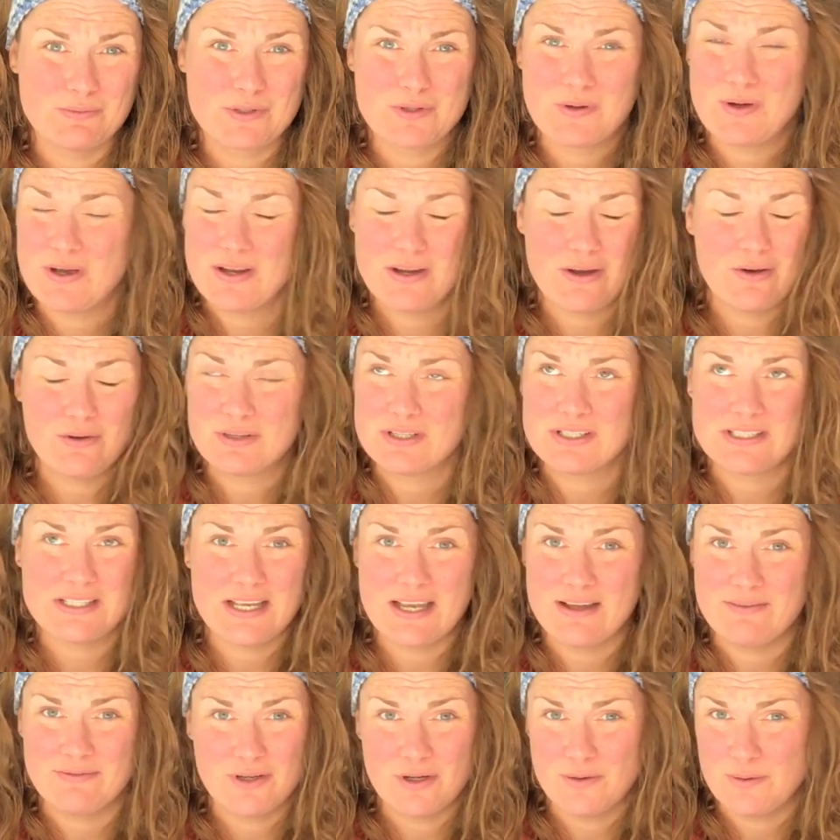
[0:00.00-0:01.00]
So I honestly
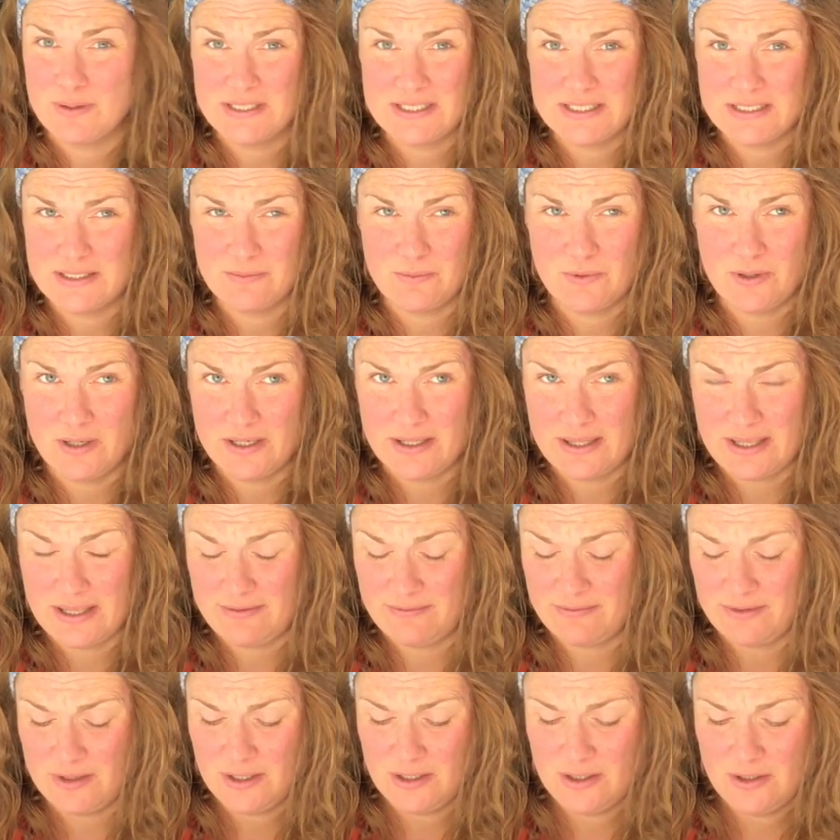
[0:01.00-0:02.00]
have no idea why
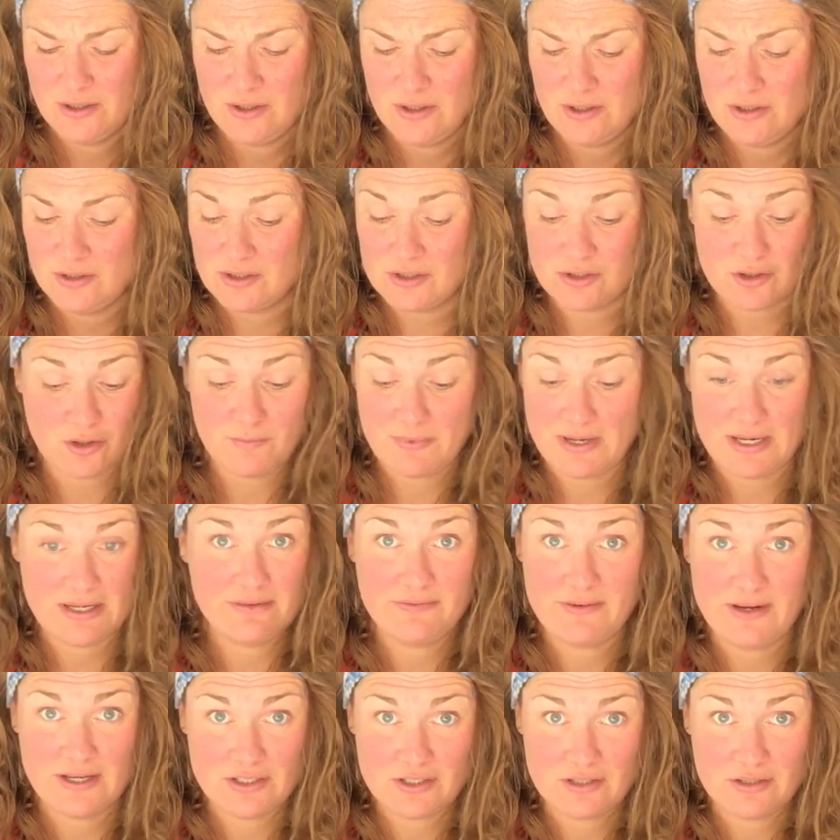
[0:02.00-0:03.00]
they've stopped
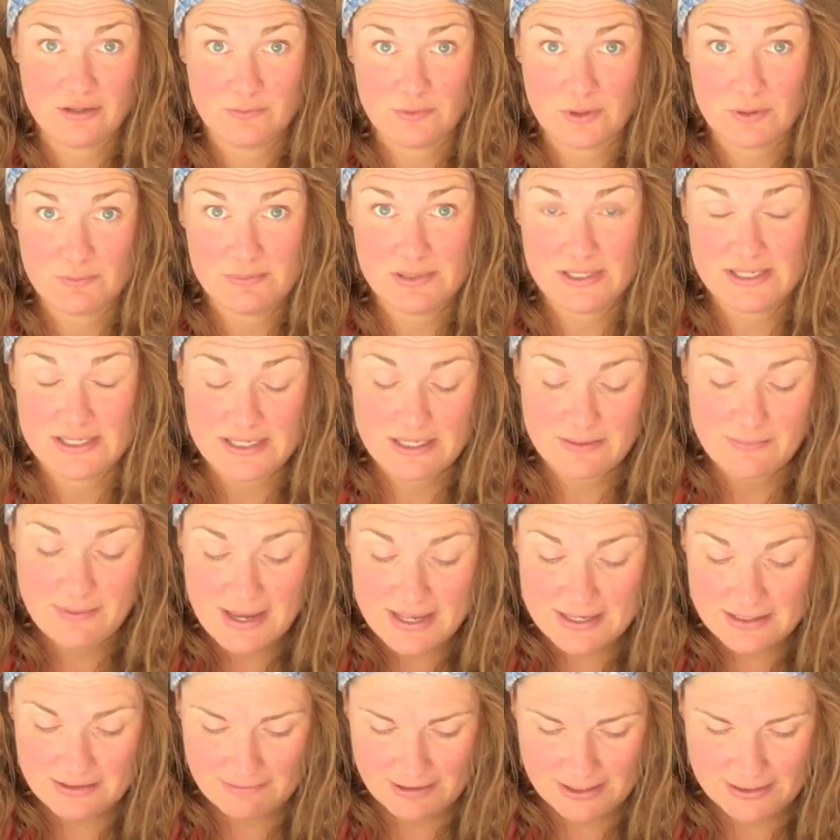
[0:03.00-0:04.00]
manufacturing them completely. But
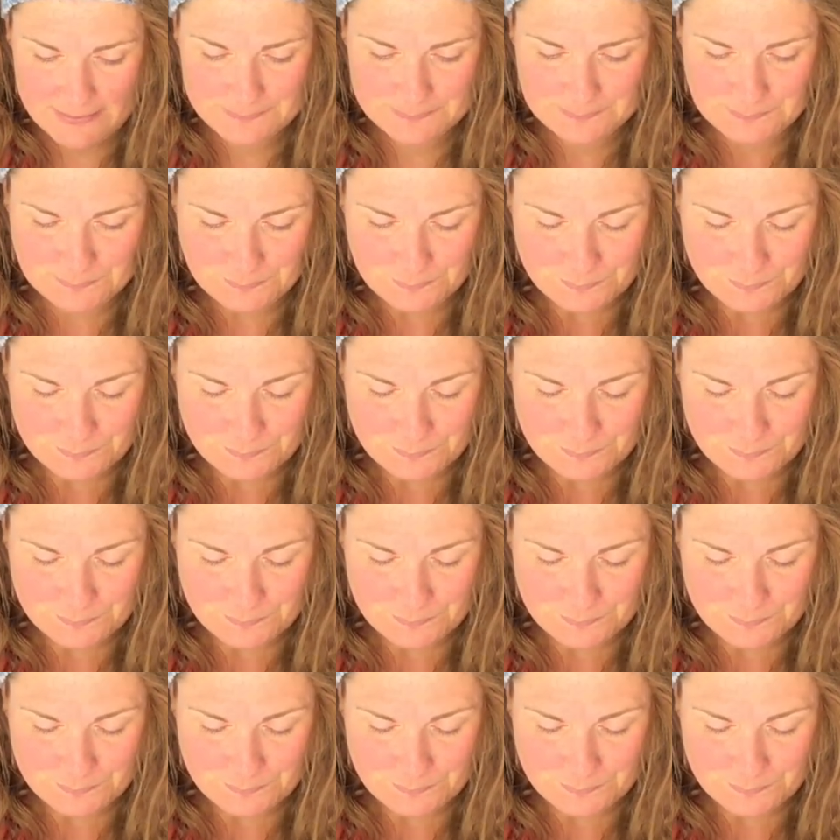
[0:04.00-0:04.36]
anyway,